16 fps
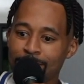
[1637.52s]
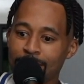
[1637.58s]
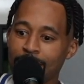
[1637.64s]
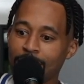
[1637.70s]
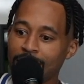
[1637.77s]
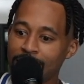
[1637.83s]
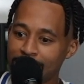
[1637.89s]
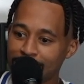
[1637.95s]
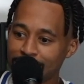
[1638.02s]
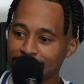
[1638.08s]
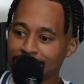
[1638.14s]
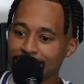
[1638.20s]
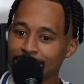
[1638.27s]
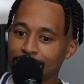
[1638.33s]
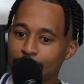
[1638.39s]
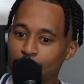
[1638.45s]

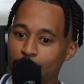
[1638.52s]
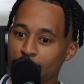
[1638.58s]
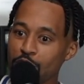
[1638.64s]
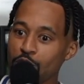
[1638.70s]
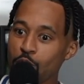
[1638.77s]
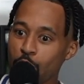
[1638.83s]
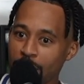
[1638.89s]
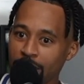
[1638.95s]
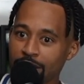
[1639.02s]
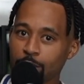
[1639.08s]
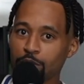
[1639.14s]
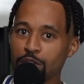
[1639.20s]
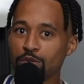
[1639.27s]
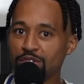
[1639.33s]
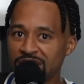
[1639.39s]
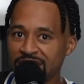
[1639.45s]
is when
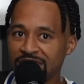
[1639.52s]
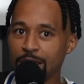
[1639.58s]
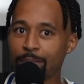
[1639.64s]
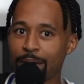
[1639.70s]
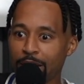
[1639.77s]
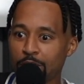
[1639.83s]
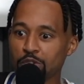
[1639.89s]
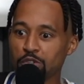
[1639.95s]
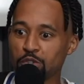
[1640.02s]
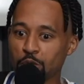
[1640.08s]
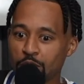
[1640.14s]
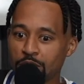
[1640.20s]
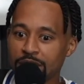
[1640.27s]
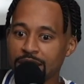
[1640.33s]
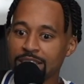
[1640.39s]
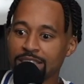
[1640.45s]
you see Michael
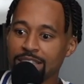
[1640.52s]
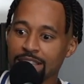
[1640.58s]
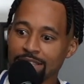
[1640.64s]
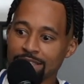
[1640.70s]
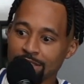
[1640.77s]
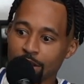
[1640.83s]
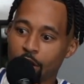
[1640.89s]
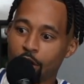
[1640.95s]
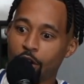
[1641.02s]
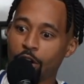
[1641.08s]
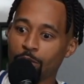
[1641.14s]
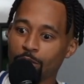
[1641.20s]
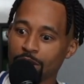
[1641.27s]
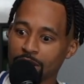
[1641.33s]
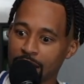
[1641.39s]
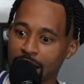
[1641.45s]
Jordan, is his
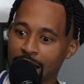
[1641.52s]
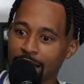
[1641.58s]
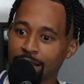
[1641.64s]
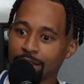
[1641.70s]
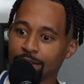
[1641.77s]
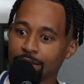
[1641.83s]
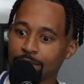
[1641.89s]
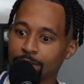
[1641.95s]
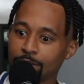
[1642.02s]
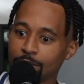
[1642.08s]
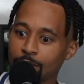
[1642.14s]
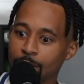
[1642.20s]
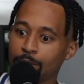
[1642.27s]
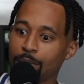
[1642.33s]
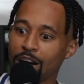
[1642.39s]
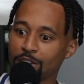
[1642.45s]
aura like
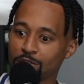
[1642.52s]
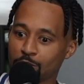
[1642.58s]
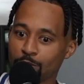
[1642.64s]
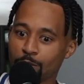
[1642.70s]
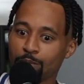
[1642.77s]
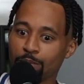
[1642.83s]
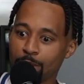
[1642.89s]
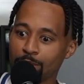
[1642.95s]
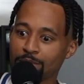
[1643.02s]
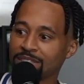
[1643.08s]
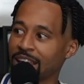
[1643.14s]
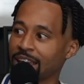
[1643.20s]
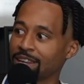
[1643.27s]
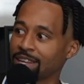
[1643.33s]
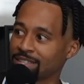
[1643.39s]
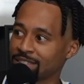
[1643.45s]
a mantra? What people
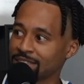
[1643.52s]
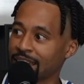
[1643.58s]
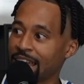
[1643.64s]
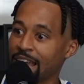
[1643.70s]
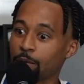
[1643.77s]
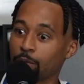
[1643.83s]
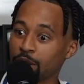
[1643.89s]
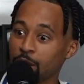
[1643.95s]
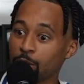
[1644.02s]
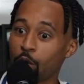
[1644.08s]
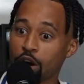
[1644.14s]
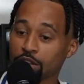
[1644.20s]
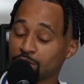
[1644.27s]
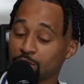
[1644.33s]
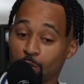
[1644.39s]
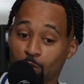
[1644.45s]
say it is like when he
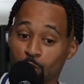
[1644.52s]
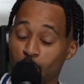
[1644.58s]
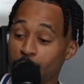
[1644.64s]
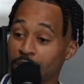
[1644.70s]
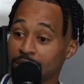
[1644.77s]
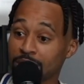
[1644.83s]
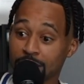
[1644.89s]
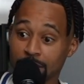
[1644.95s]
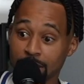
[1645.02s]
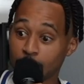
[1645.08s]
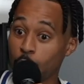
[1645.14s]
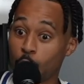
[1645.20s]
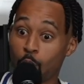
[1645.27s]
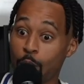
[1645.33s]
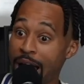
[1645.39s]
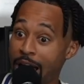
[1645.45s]
walks in the room, it's
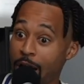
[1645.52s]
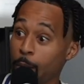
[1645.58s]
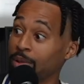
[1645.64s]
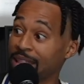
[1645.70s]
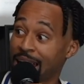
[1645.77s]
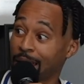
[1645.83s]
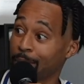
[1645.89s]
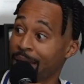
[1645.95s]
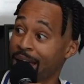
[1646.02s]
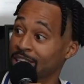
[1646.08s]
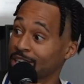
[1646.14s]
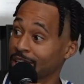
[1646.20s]
wow, black magic.